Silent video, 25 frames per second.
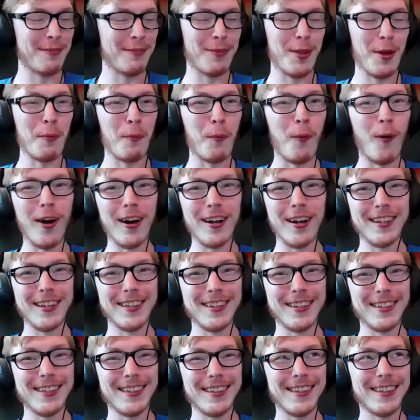if they want
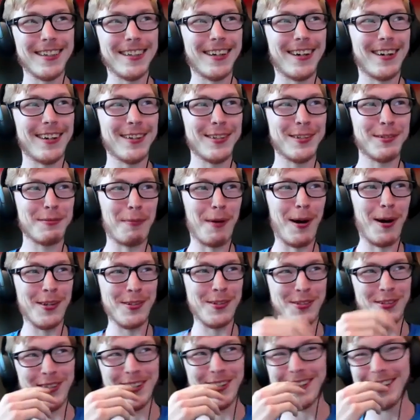to
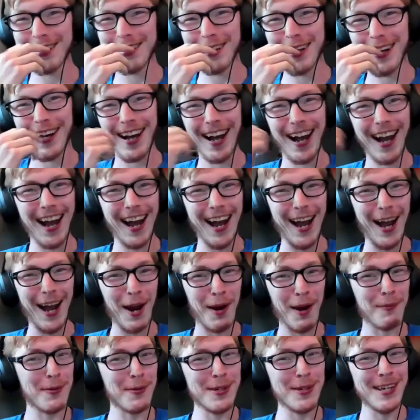sponsor, I,
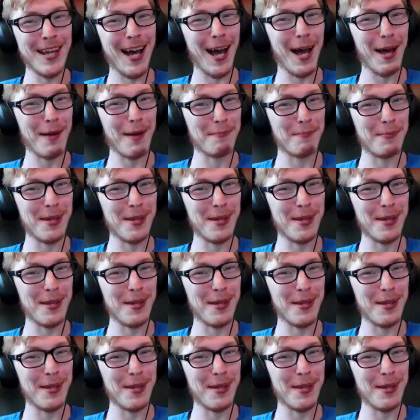I would not